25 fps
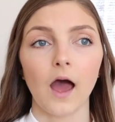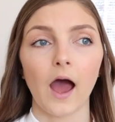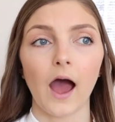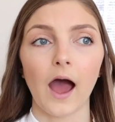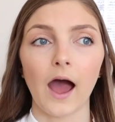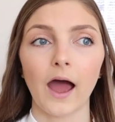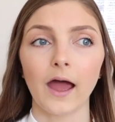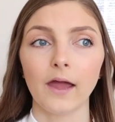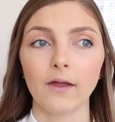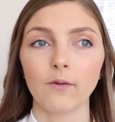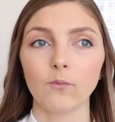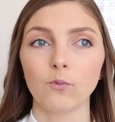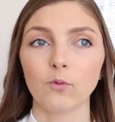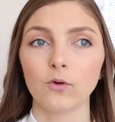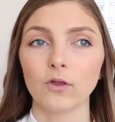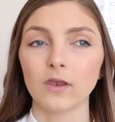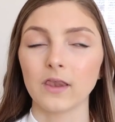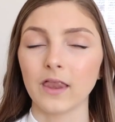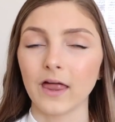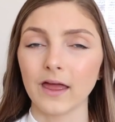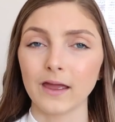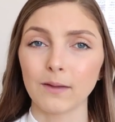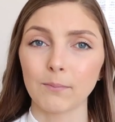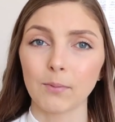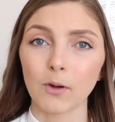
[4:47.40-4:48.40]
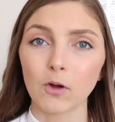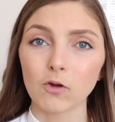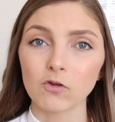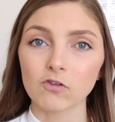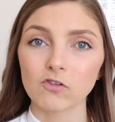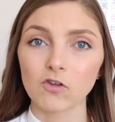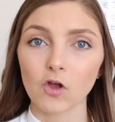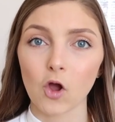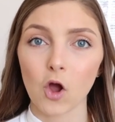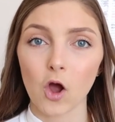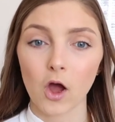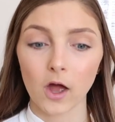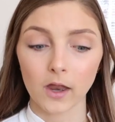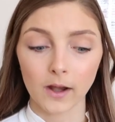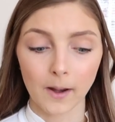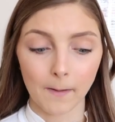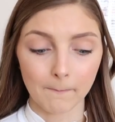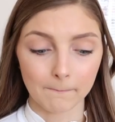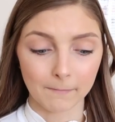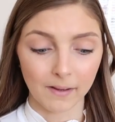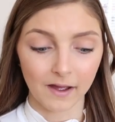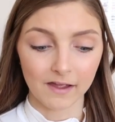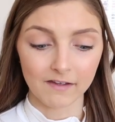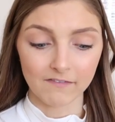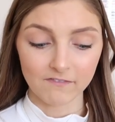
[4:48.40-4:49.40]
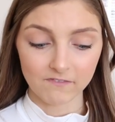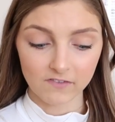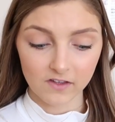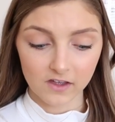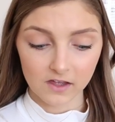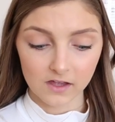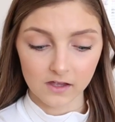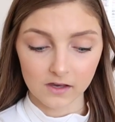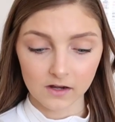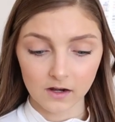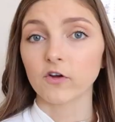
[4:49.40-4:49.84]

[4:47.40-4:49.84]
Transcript: I would like post on my feed.